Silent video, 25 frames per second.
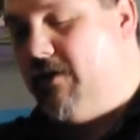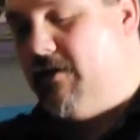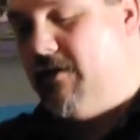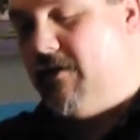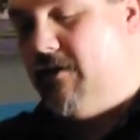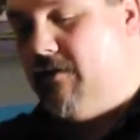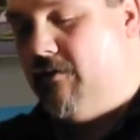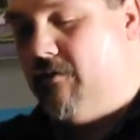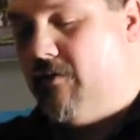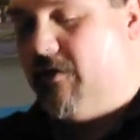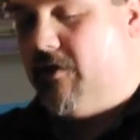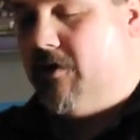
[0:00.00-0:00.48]
to
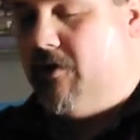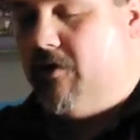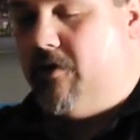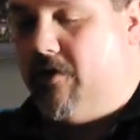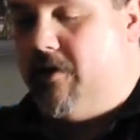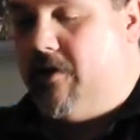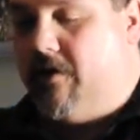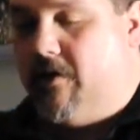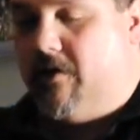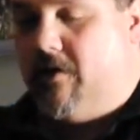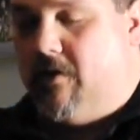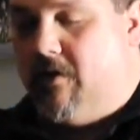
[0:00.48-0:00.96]
do a
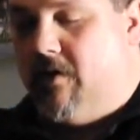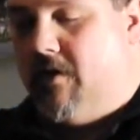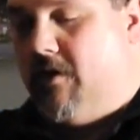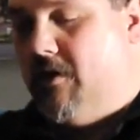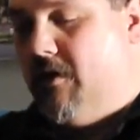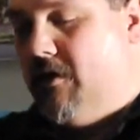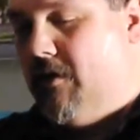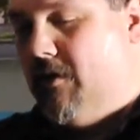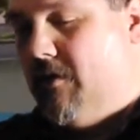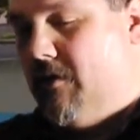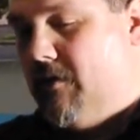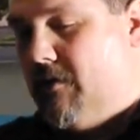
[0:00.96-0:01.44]
good
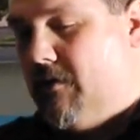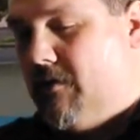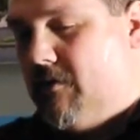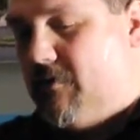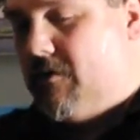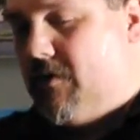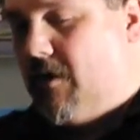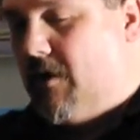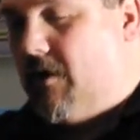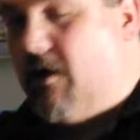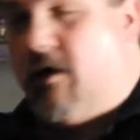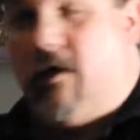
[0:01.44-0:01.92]

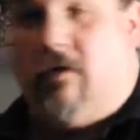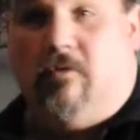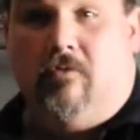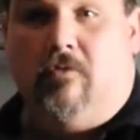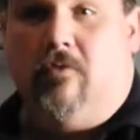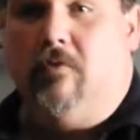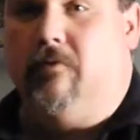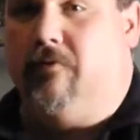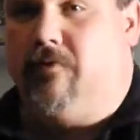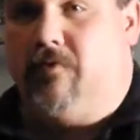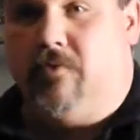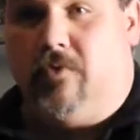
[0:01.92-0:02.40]
tongue and
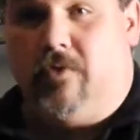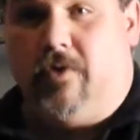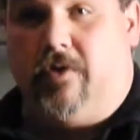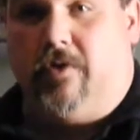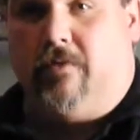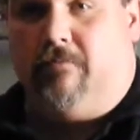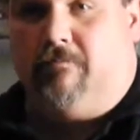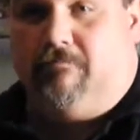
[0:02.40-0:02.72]
groove joint.